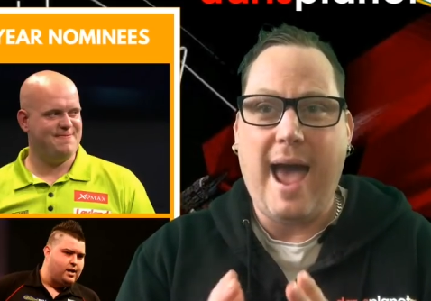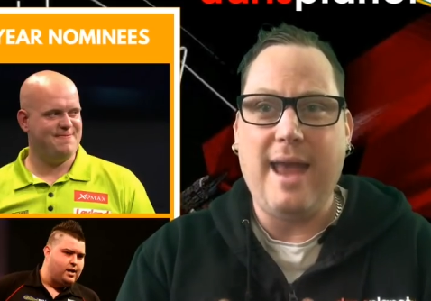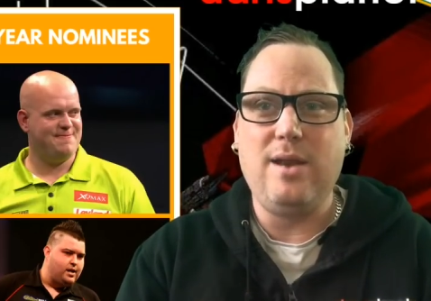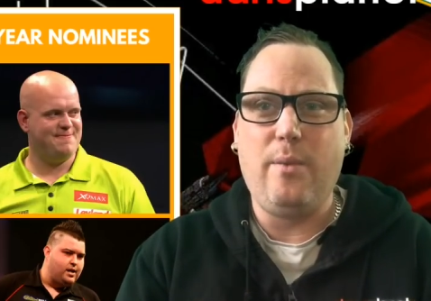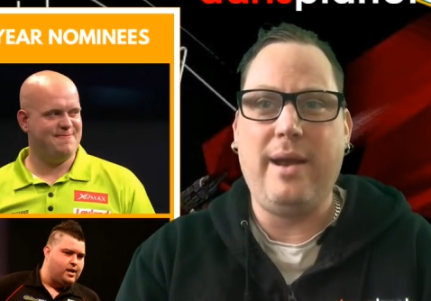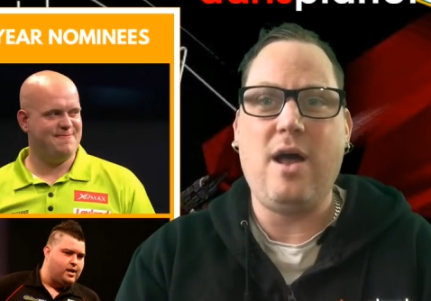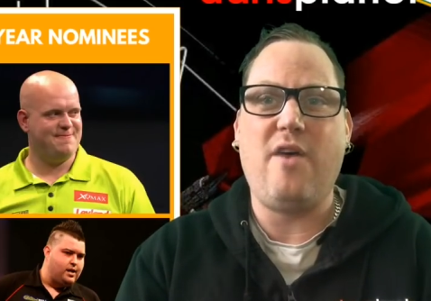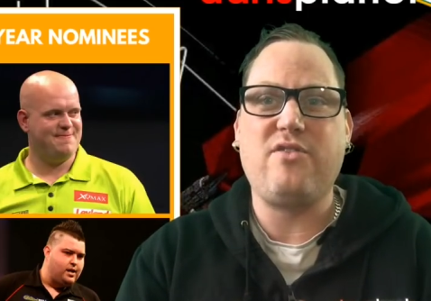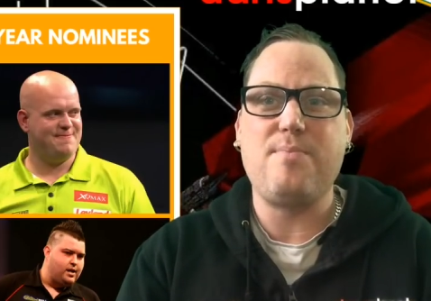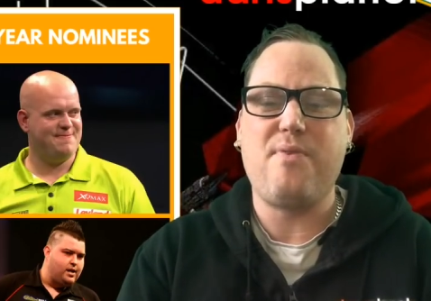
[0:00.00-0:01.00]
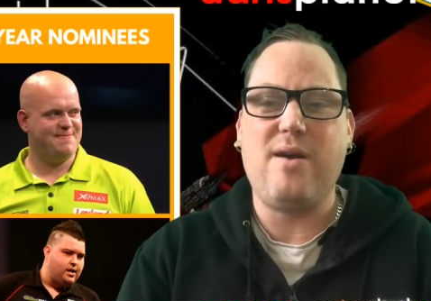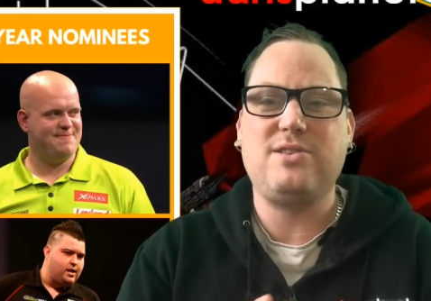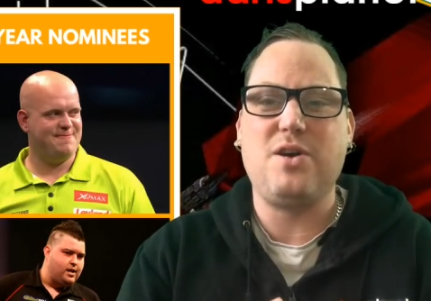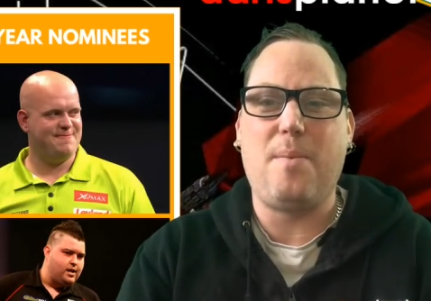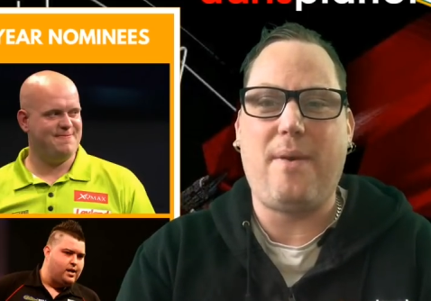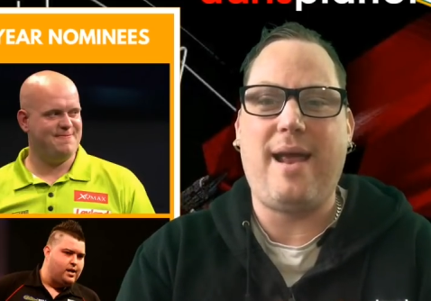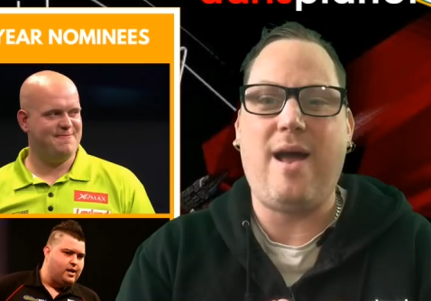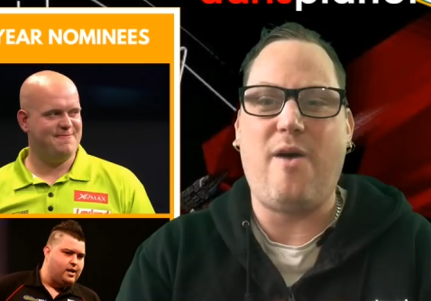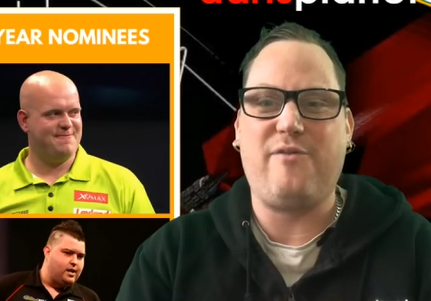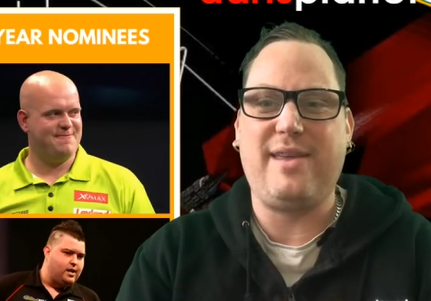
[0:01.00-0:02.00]
Speaker 1: And the winner of the Pro Tour
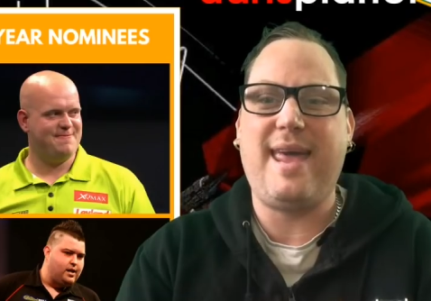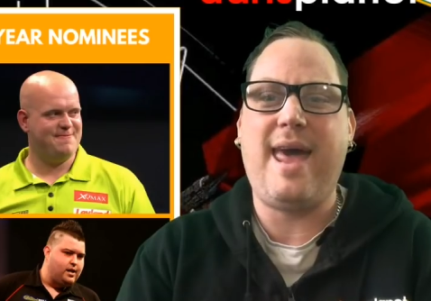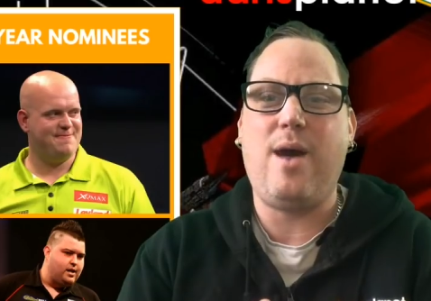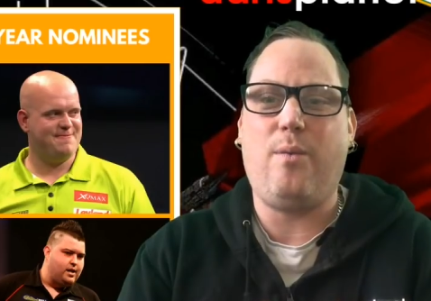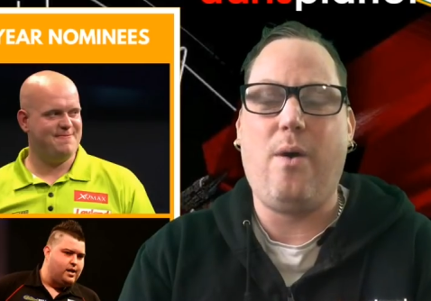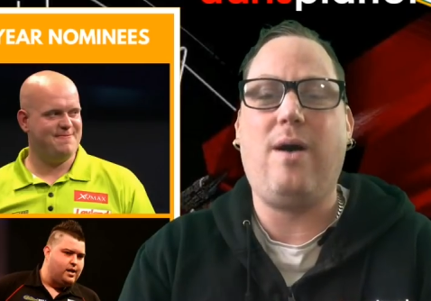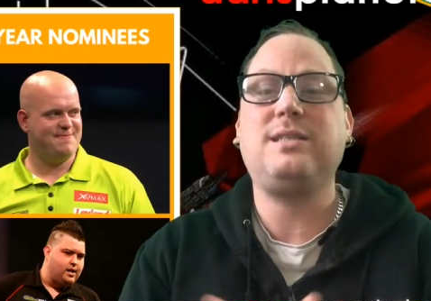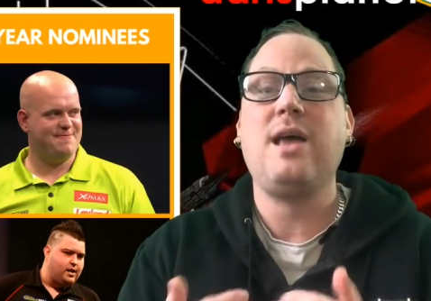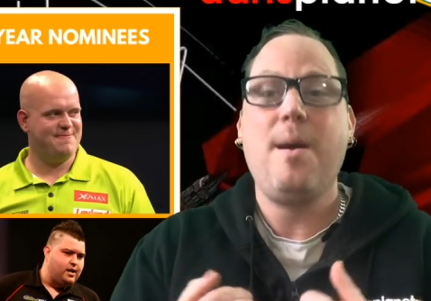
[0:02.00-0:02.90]
Player of the Year was